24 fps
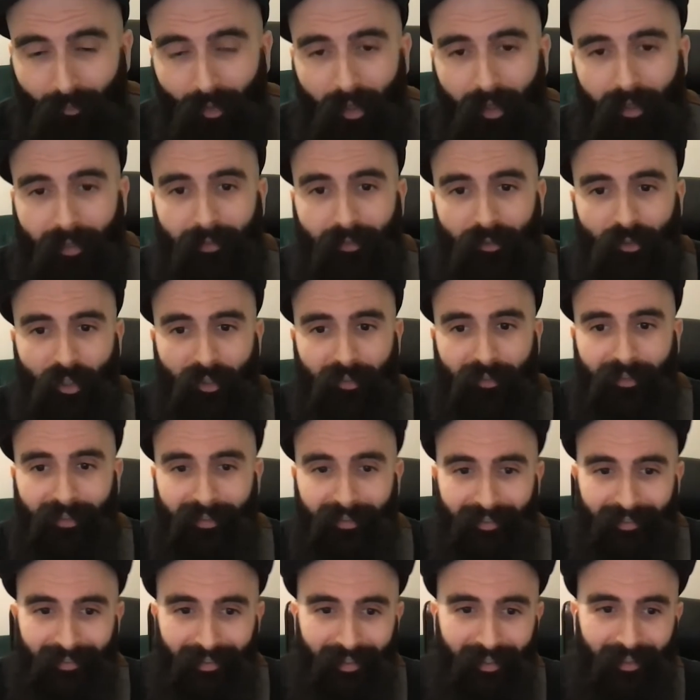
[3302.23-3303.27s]
it's just a
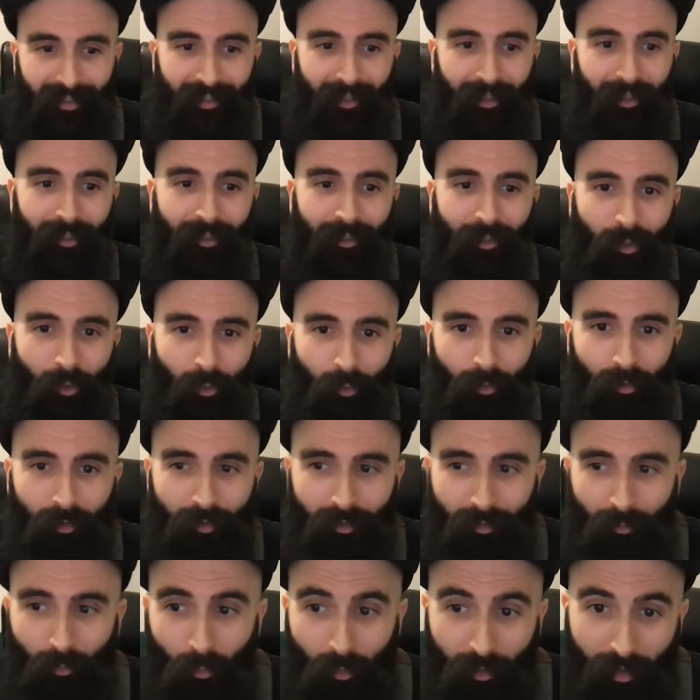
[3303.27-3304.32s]
C9
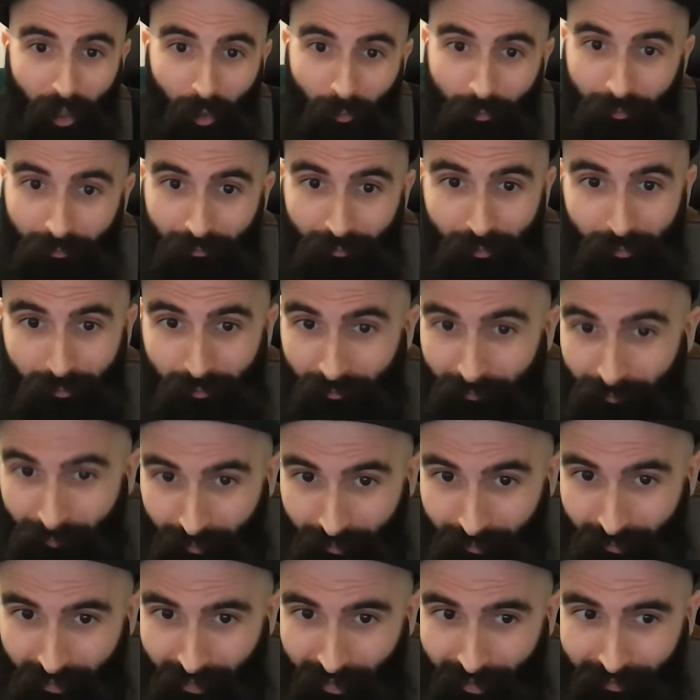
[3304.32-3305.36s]
chord without the root,
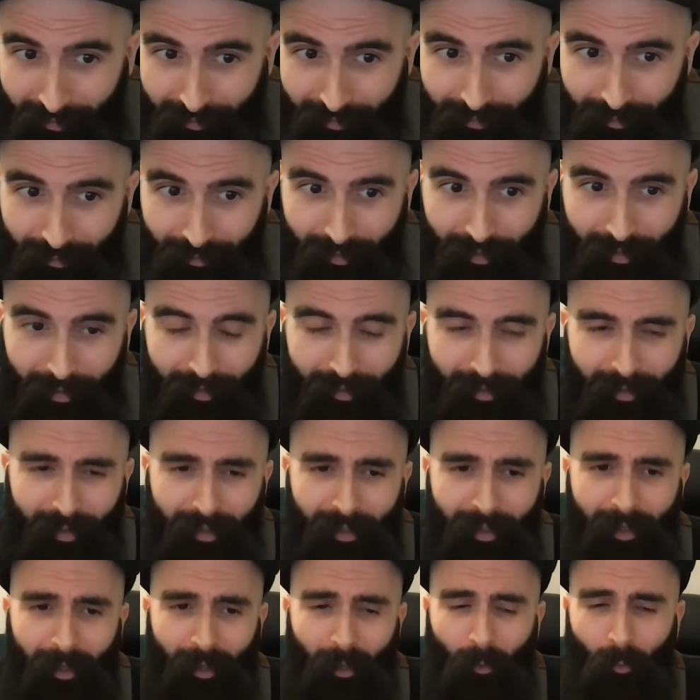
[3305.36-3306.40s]
rootless, okay?
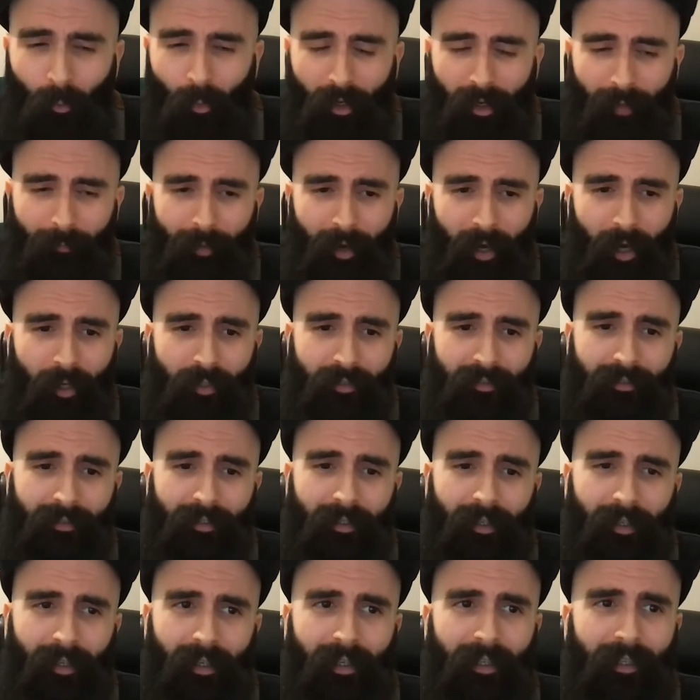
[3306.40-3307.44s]
What about
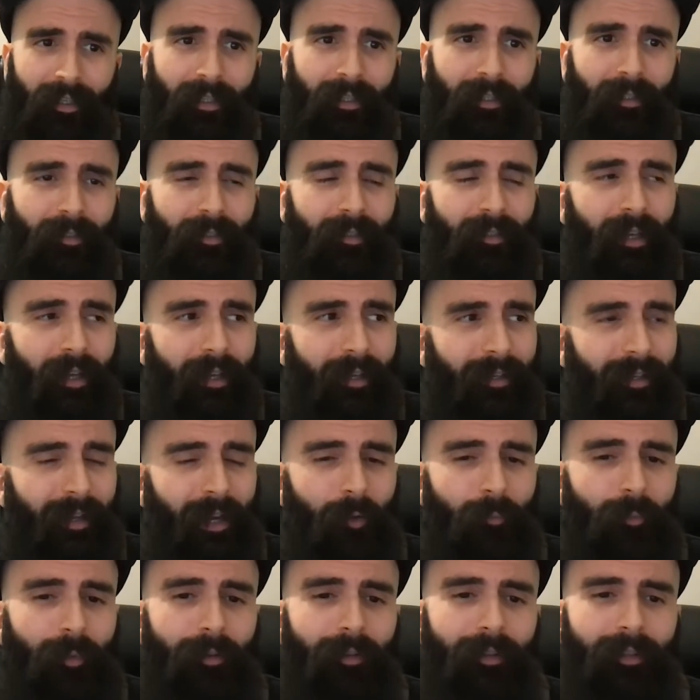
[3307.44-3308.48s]
I
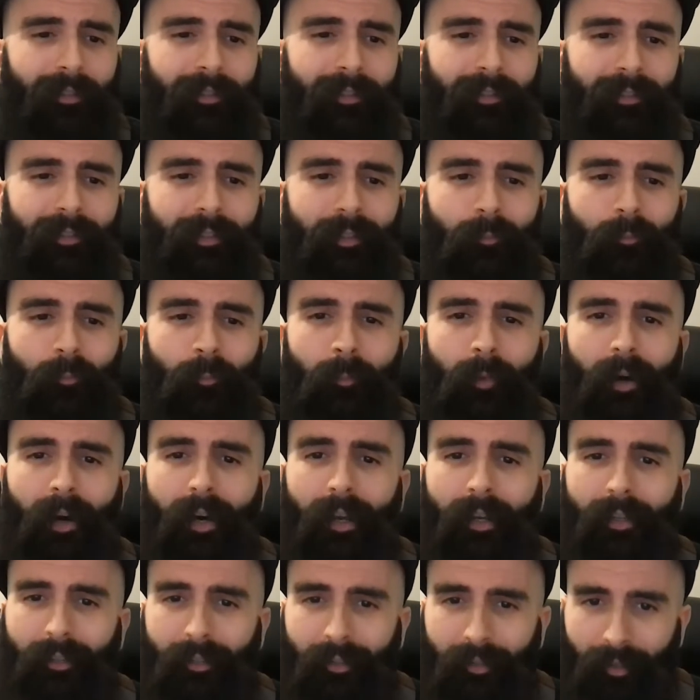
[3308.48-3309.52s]
now play a C
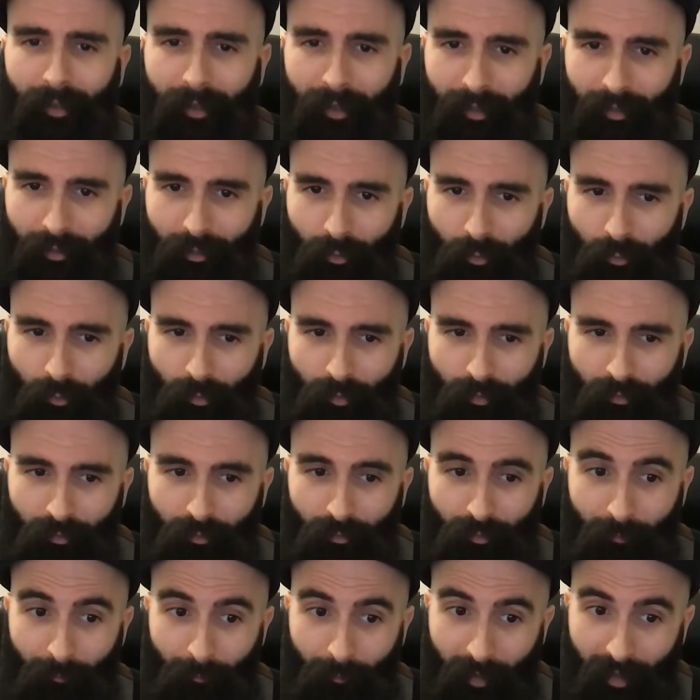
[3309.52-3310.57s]
minor 9 chord,
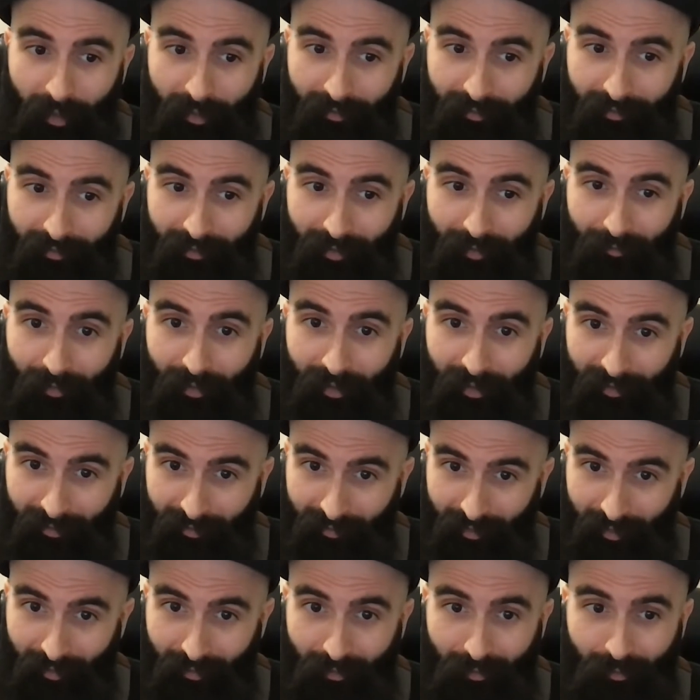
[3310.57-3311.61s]
so a -7
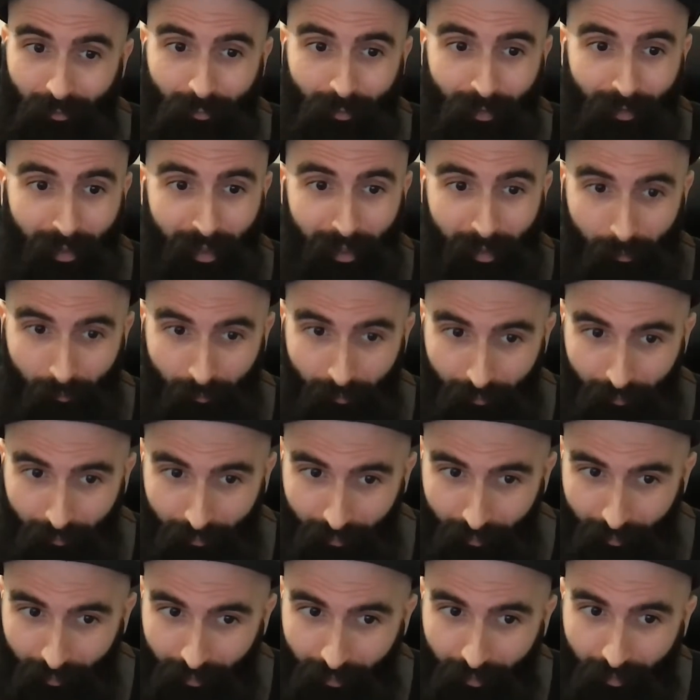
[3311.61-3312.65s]
extended to the
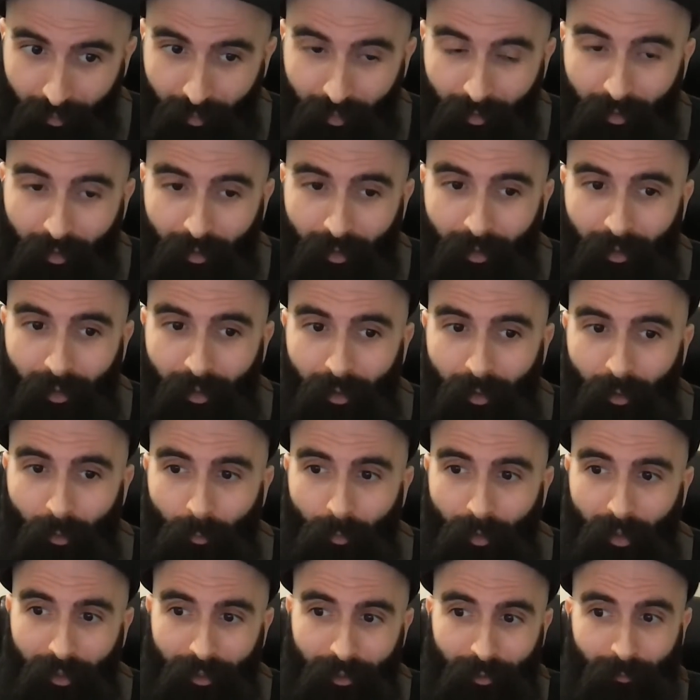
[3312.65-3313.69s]

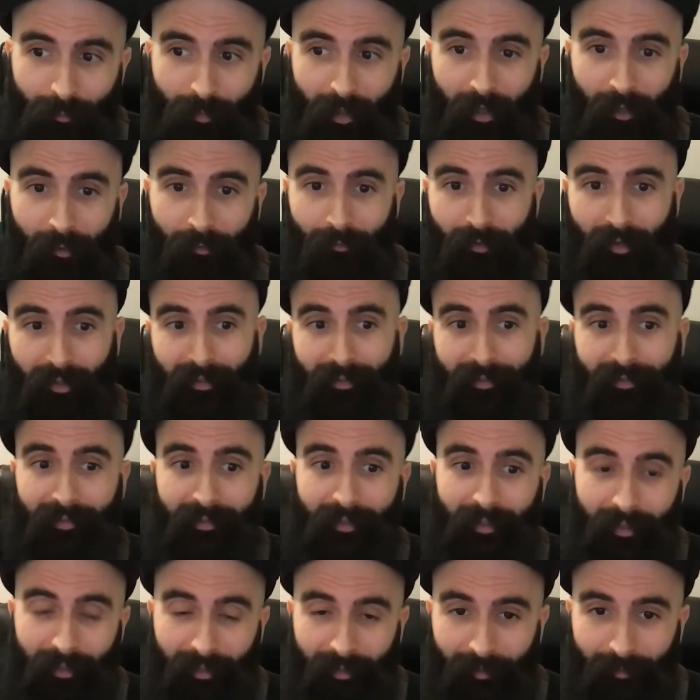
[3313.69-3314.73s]
9th? Well, you might already
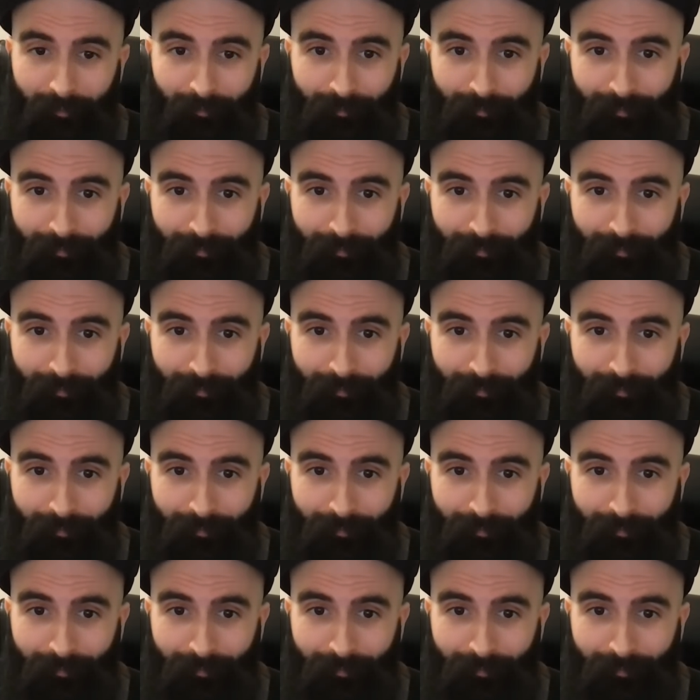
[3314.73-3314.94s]
see